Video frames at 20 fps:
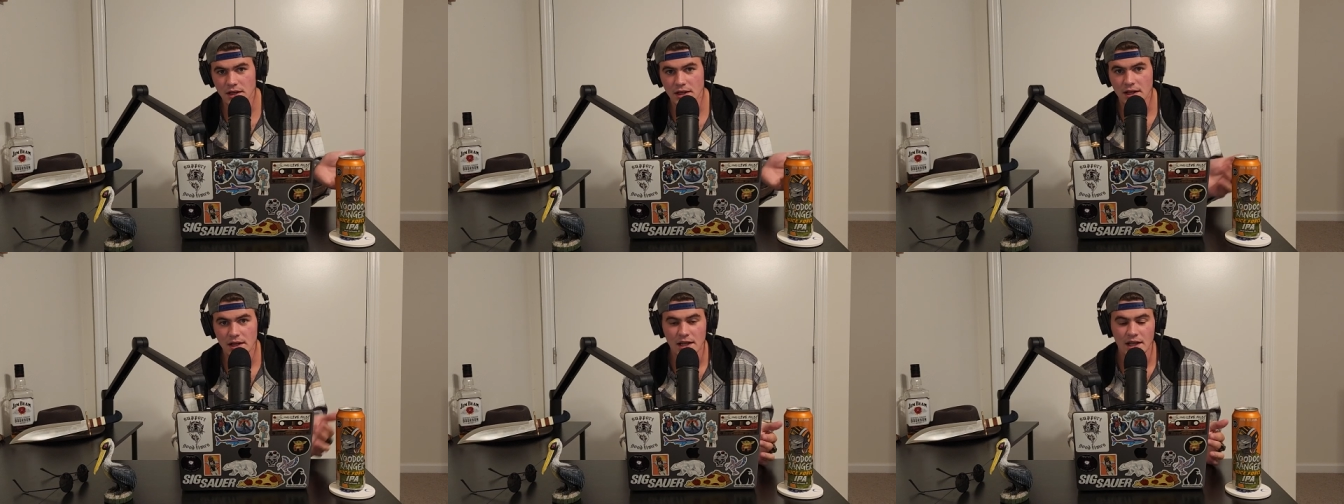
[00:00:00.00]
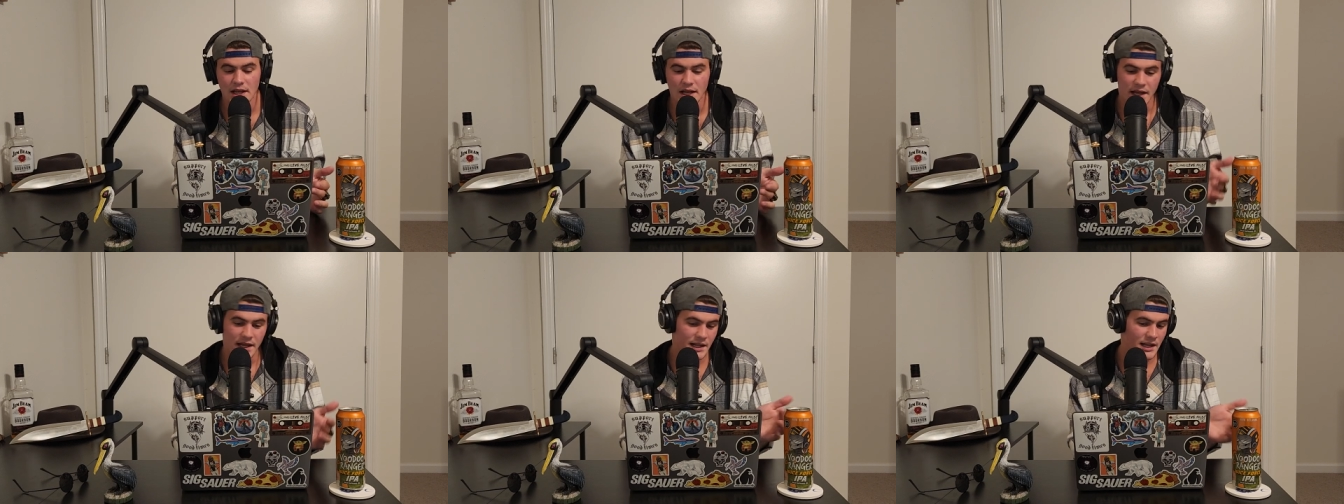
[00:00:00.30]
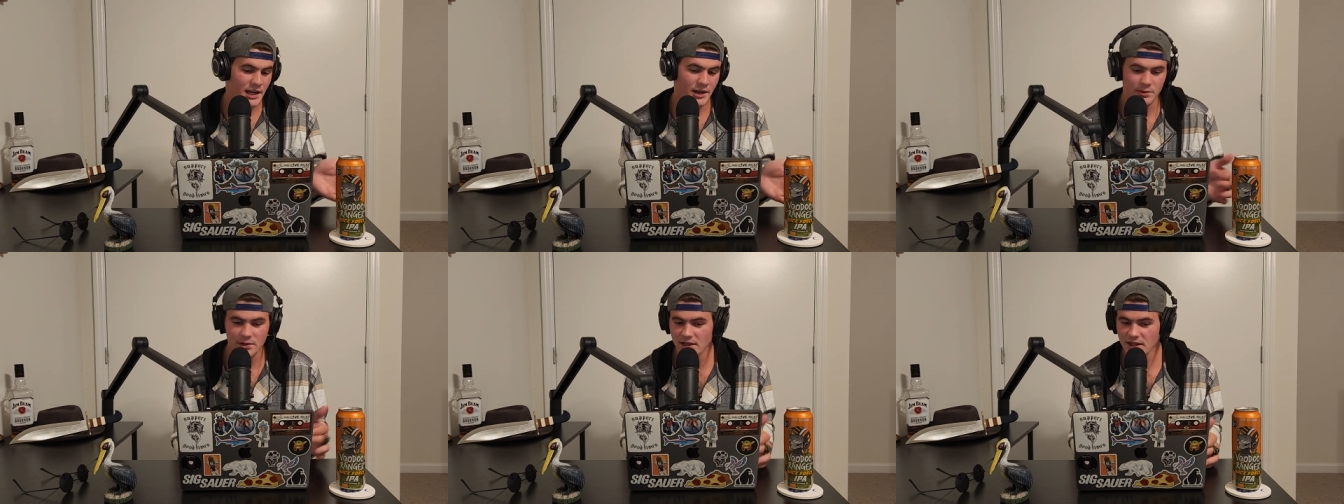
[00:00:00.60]
and I
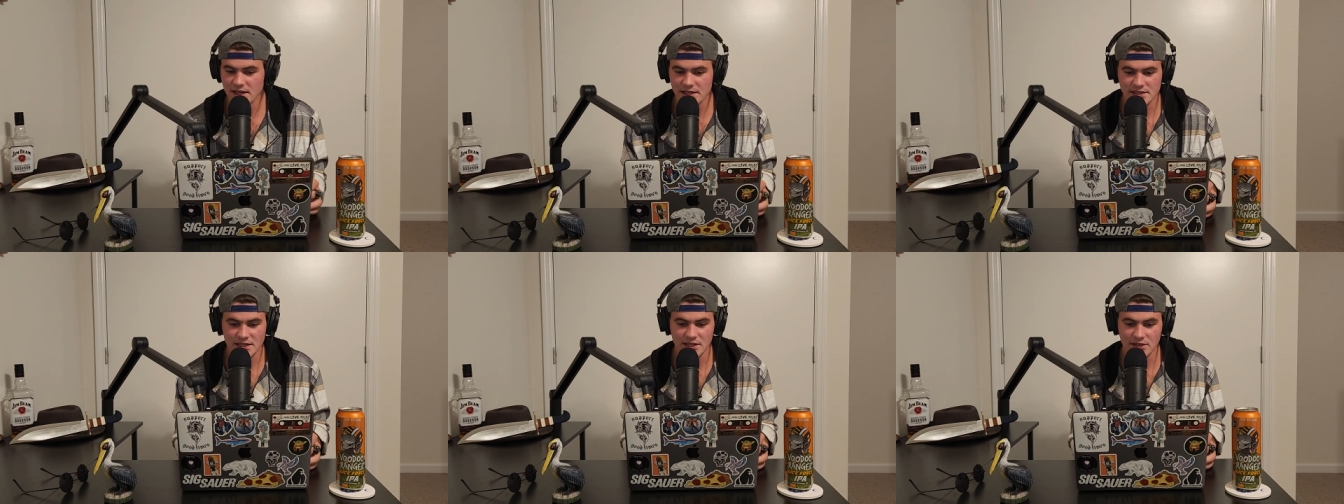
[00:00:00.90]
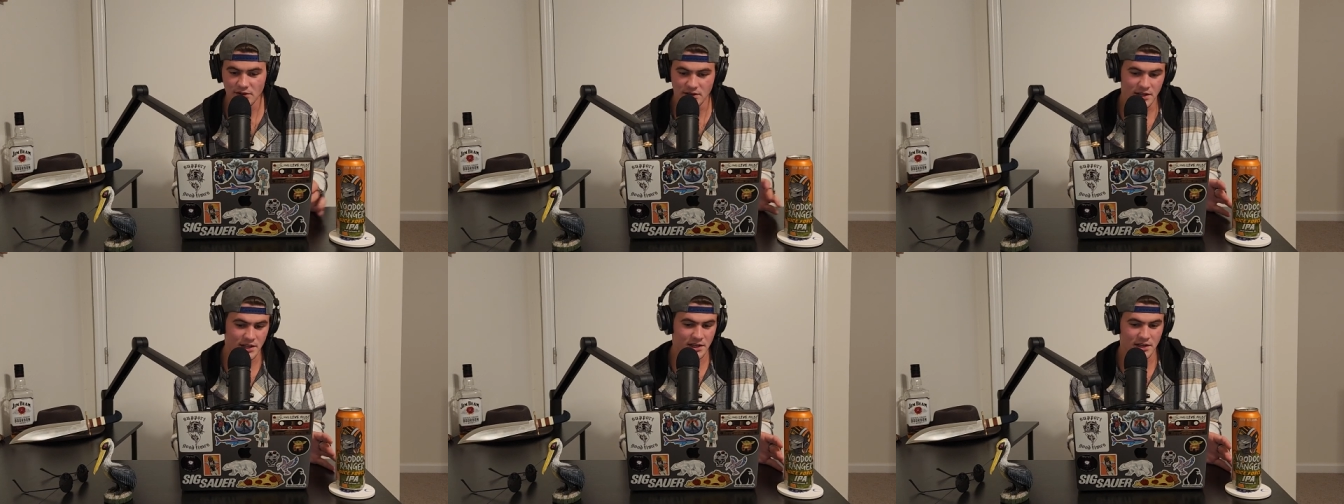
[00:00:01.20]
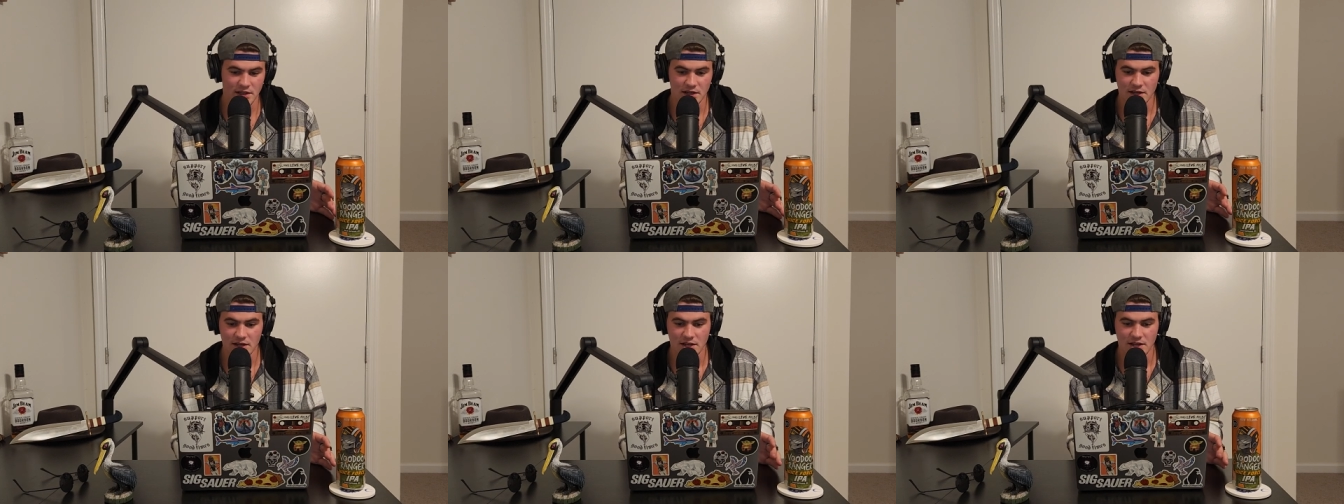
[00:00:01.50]
realized that you could
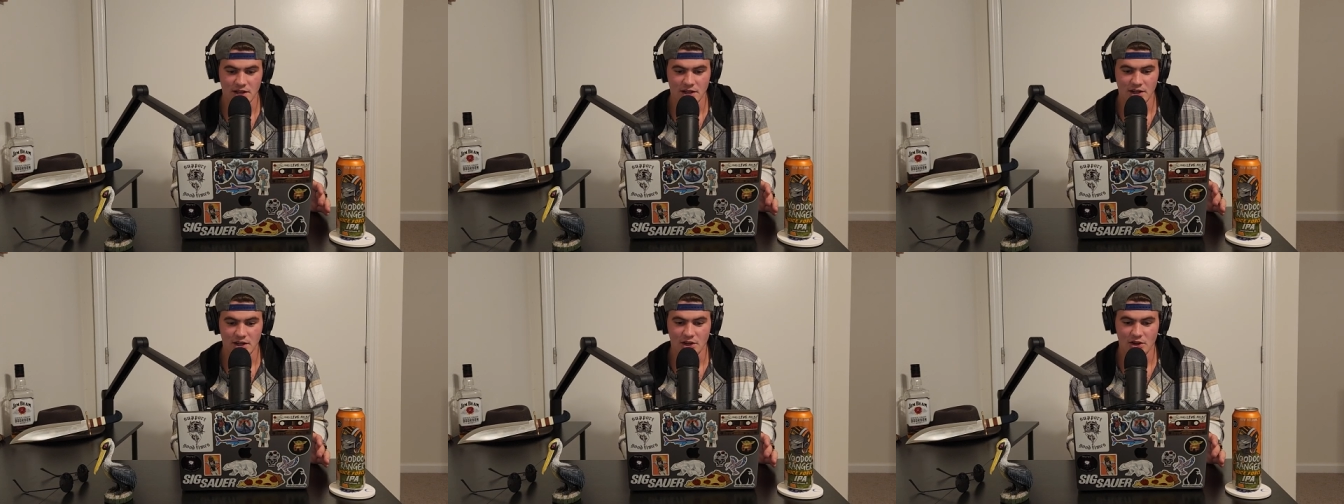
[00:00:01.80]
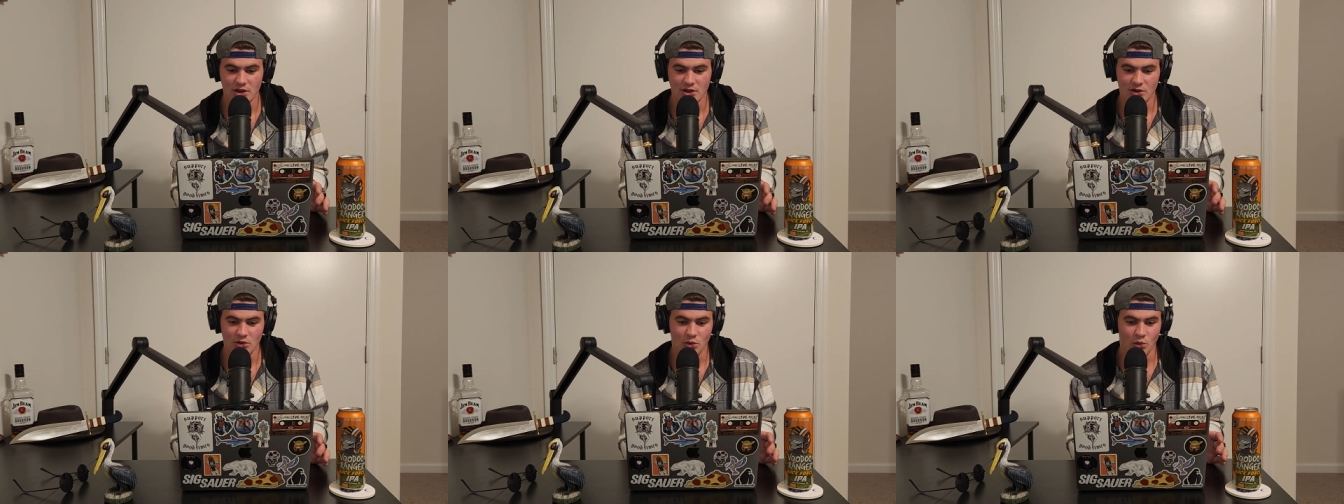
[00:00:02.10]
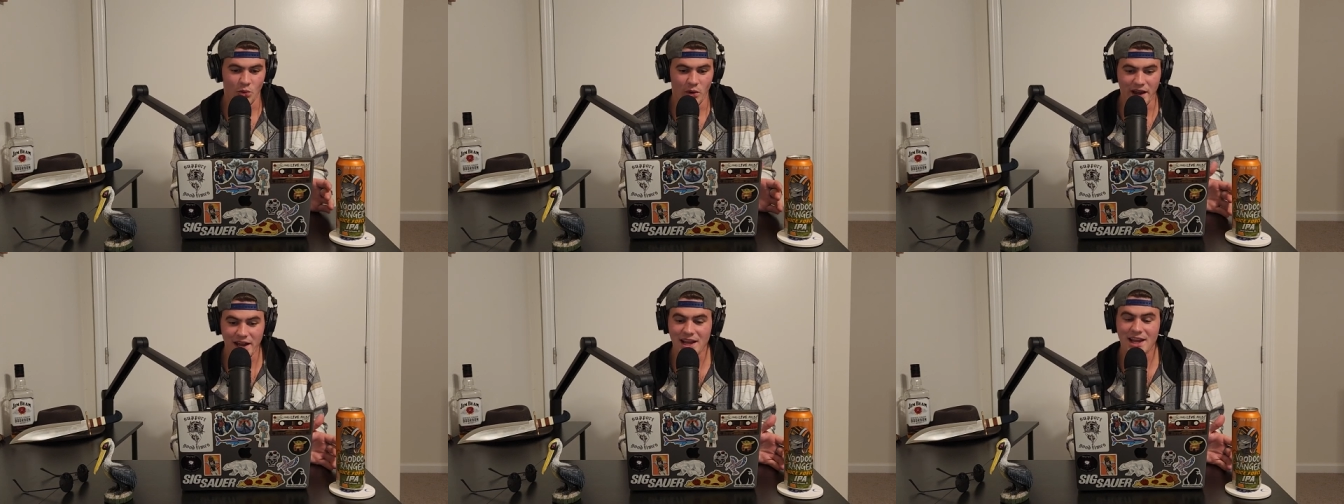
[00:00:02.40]

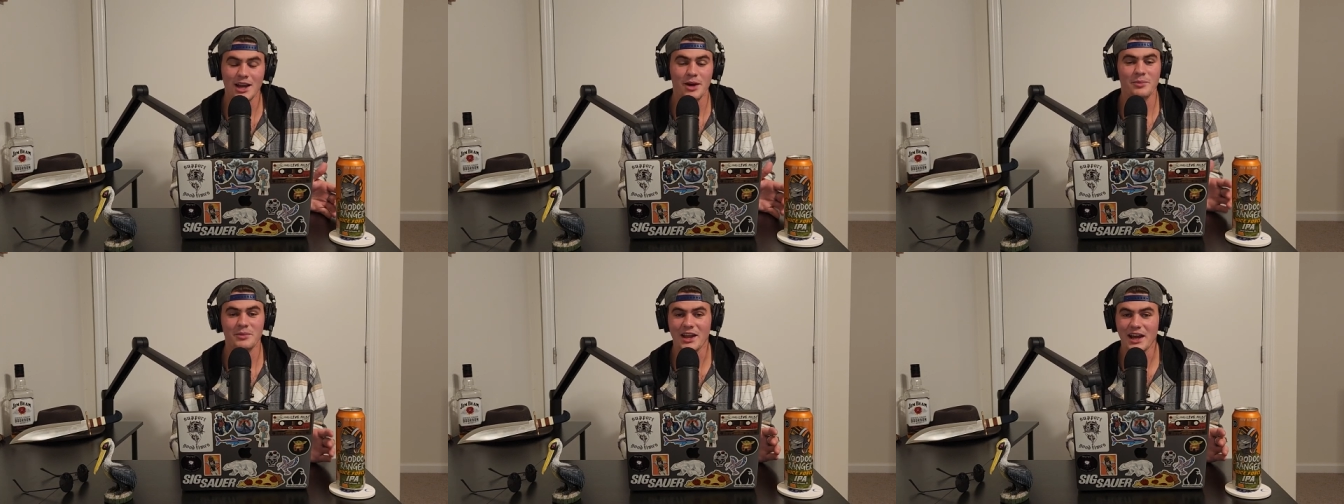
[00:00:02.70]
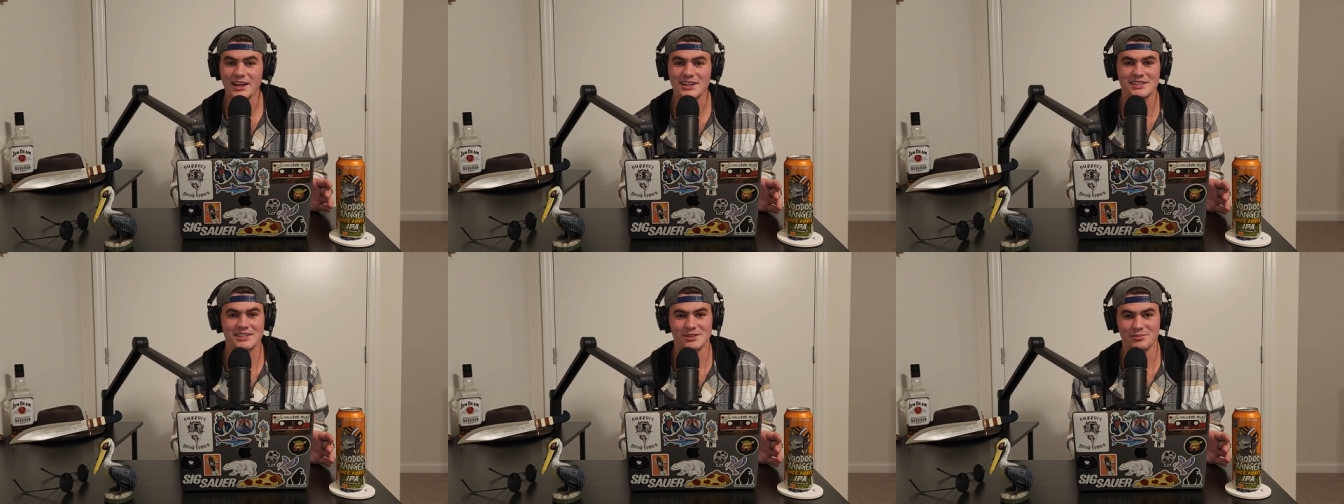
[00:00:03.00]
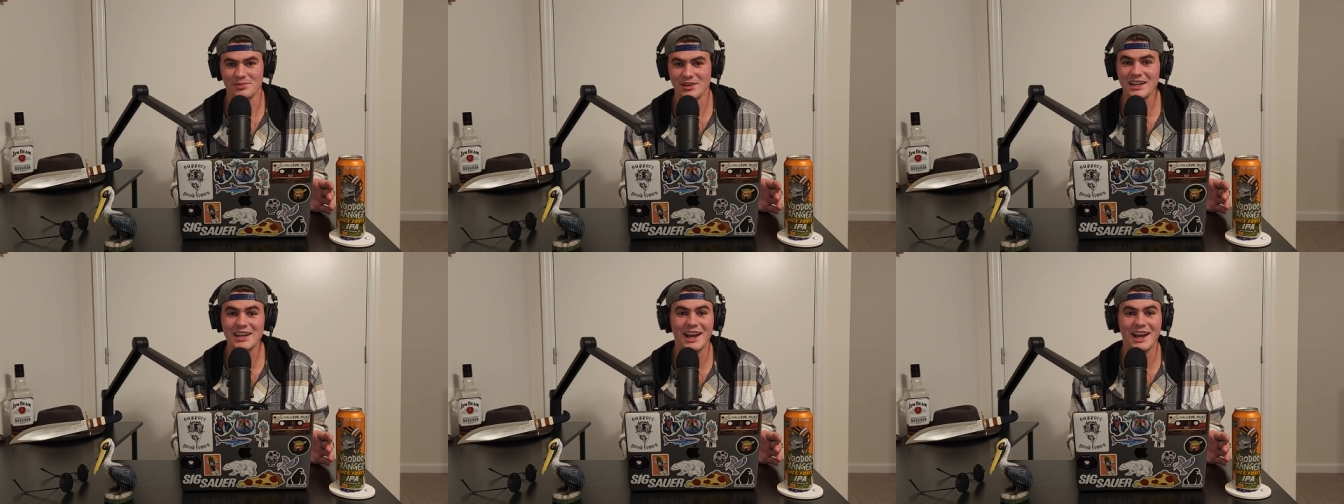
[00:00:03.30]
wake up next to me every